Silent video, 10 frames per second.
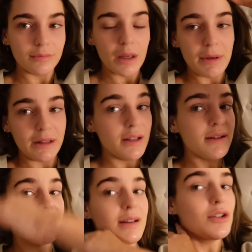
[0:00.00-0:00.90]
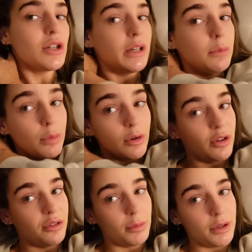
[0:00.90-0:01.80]
I mean, this is actually an
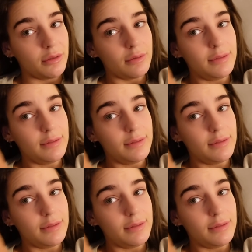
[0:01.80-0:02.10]
improvement.